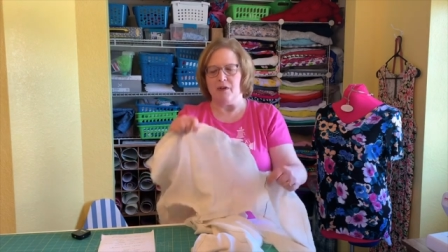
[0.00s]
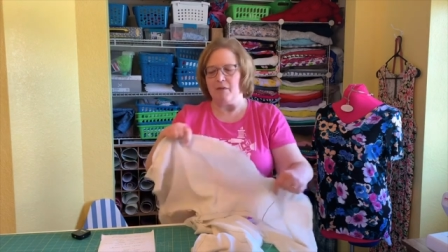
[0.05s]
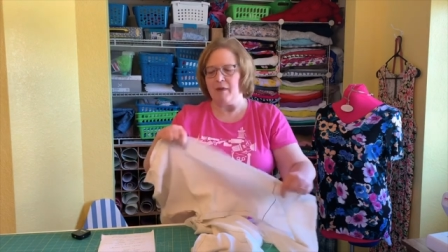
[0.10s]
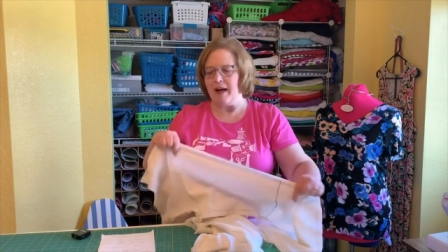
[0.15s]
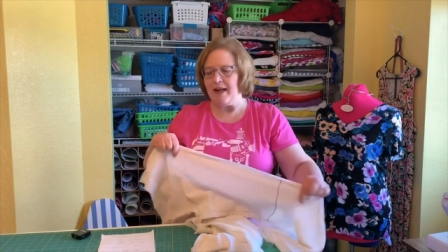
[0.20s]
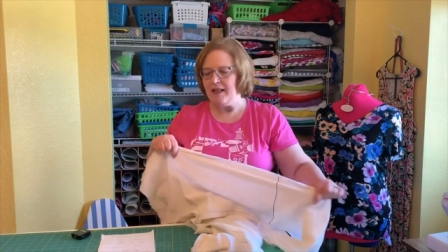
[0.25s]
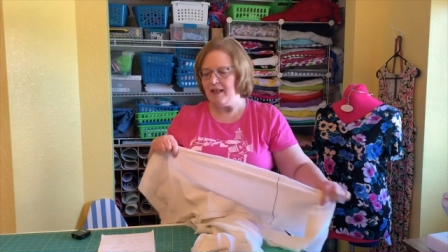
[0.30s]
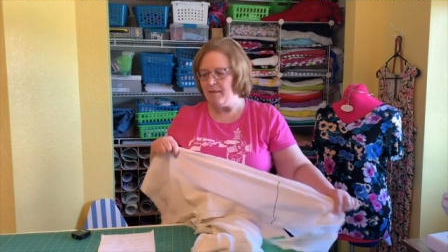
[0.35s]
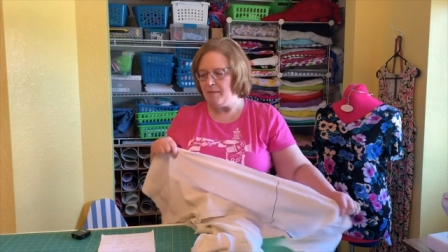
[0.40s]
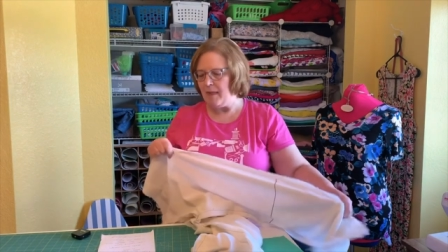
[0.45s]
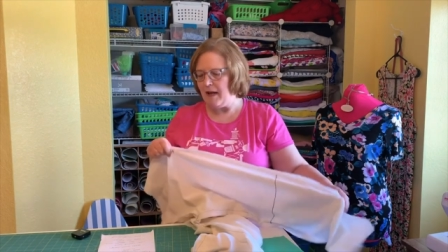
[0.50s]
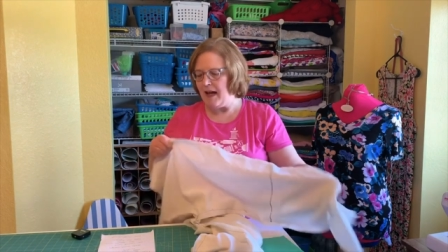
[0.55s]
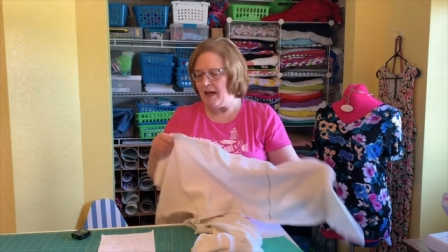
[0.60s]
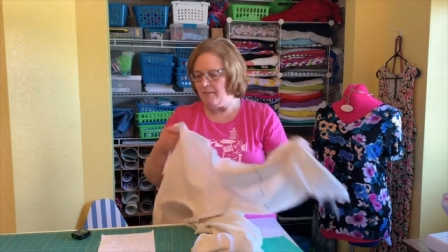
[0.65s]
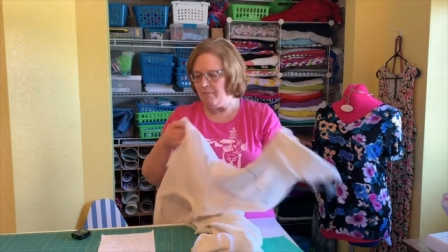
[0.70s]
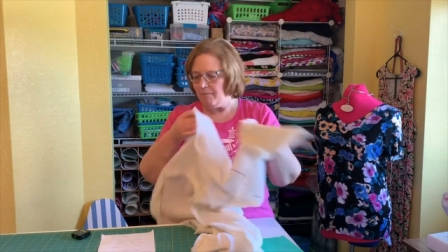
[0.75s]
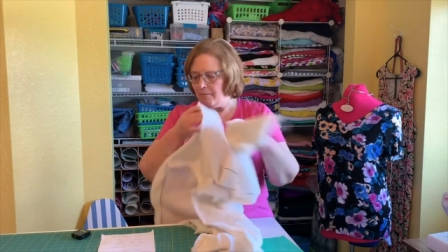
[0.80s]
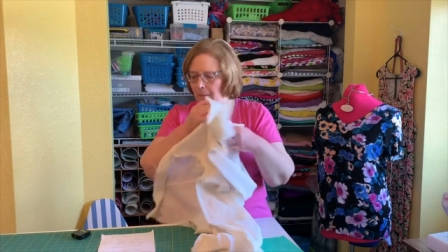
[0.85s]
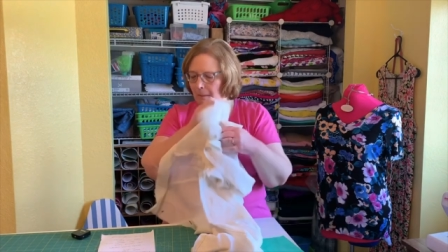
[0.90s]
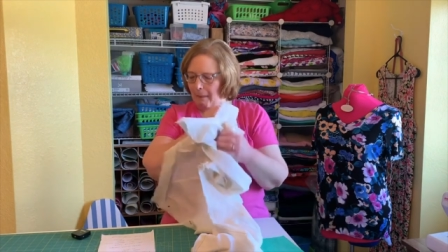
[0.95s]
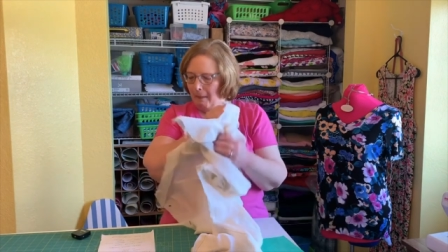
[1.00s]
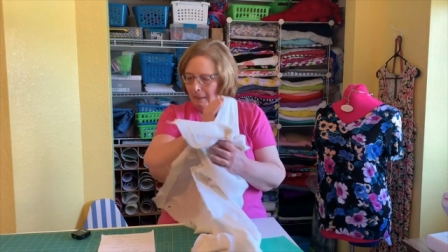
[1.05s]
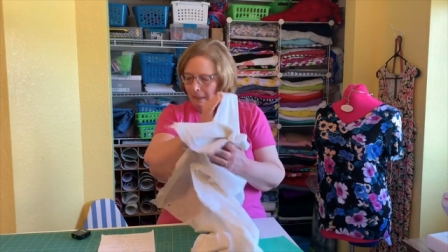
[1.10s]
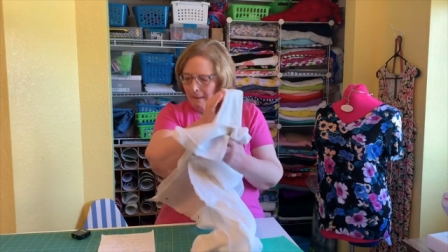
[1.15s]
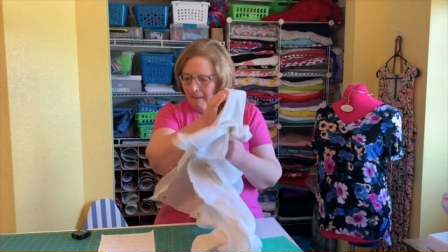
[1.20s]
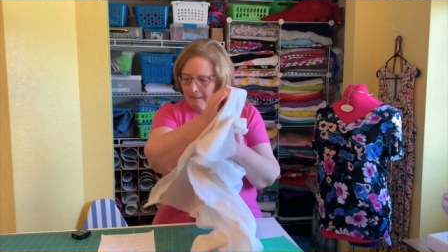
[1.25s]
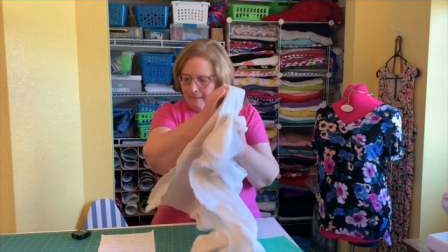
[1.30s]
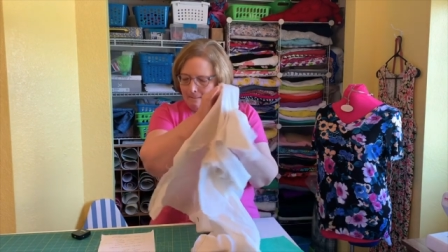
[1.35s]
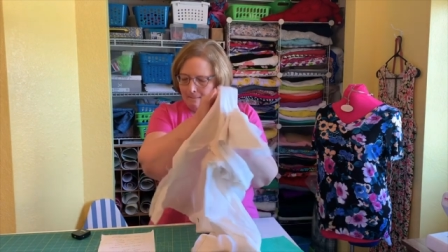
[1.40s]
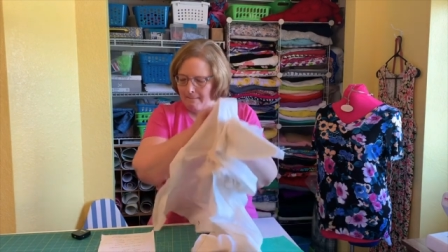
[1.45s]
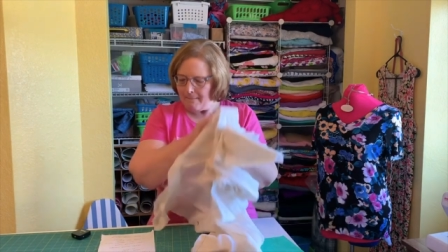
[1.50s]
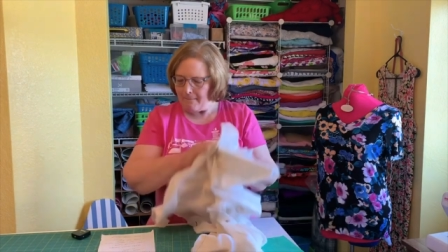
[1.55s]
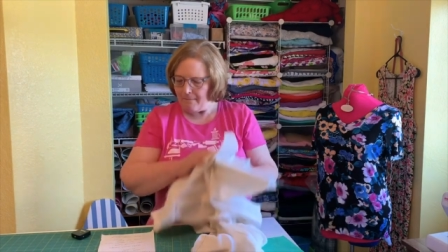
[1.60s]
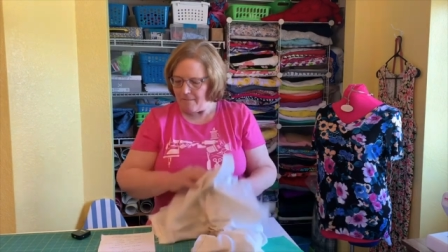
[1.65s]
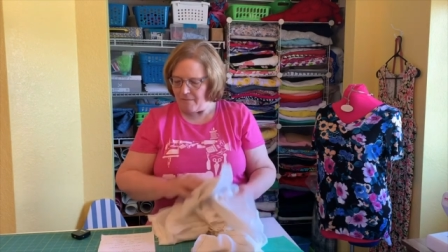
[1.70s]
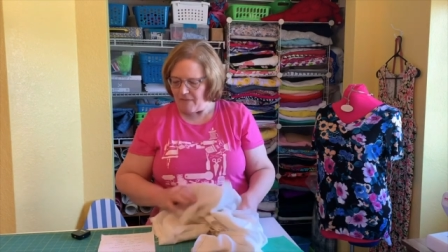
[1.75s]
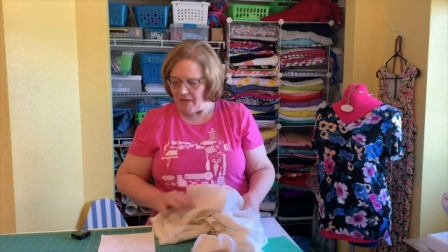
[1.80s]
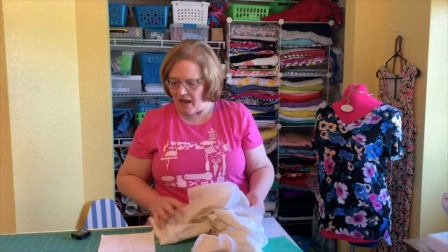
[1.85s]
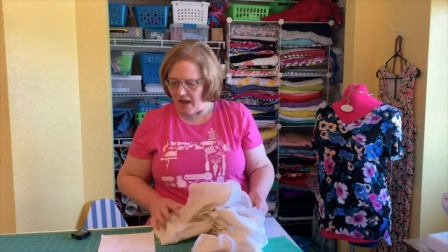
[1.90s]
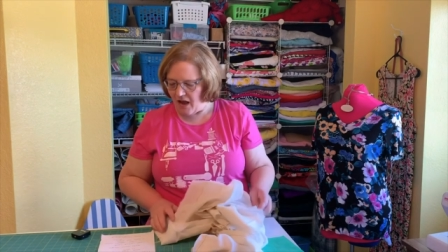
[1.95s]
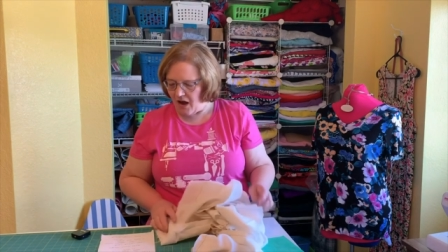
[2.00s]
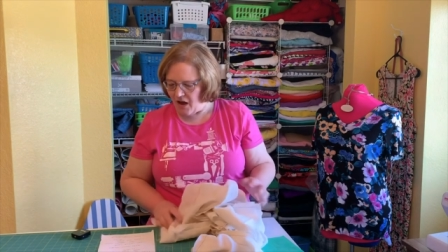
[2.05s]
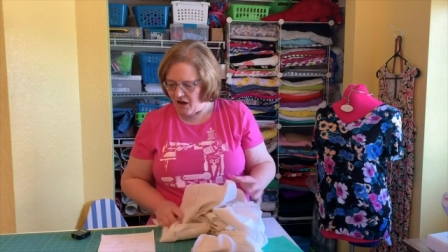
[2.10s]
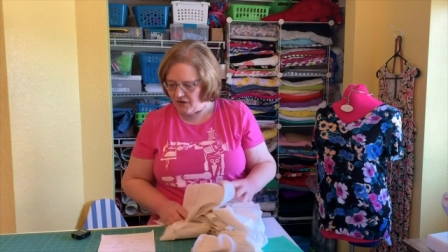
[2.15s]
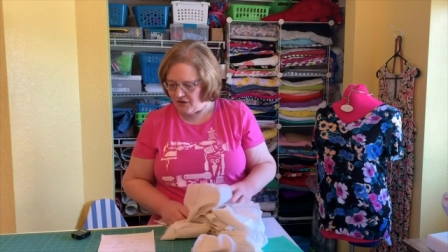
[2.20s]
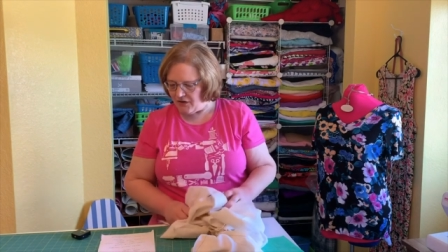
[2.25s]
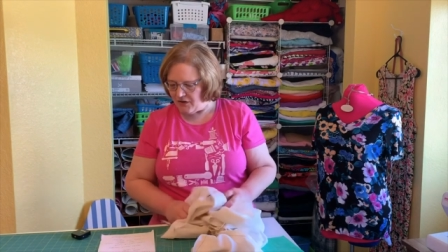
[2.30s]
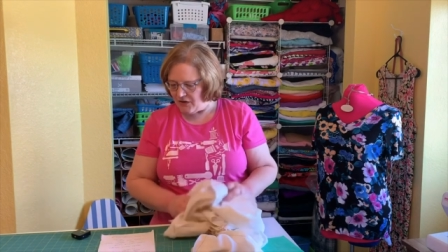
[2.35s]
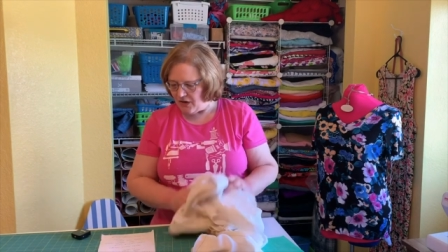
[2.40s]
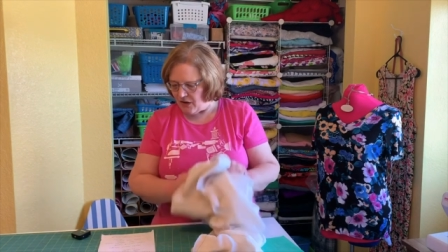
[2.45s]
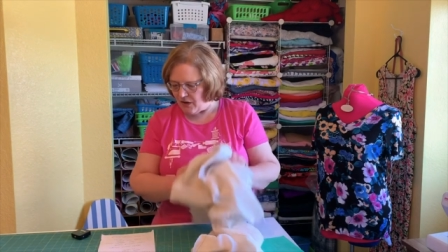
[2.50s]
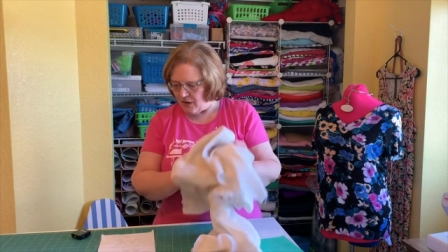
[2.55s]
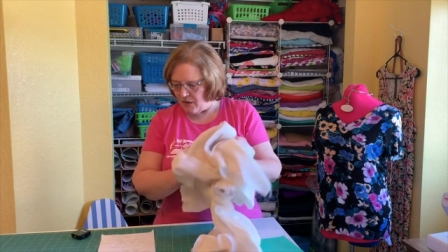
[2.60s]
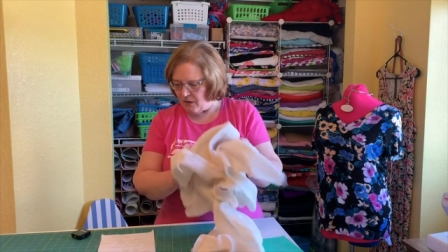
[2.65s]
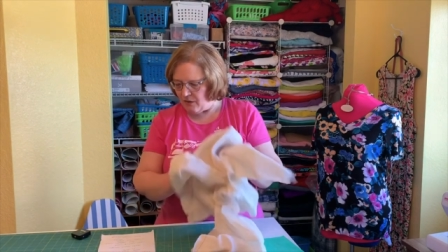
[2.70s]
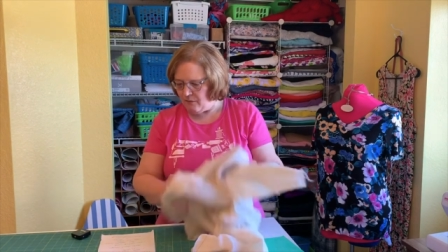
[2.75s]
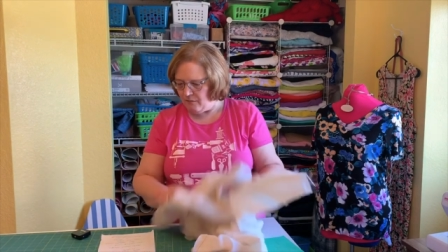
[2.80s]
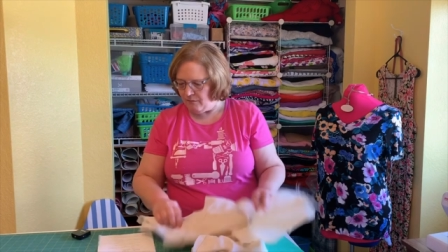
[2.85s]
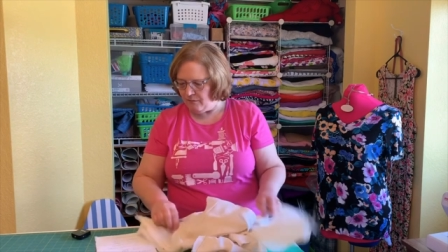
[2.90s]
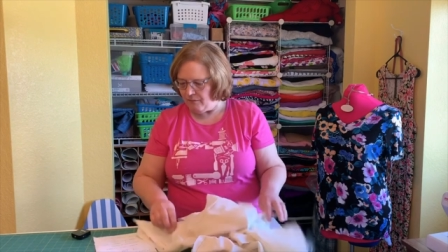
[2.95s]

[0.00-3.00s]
the right spot. Also,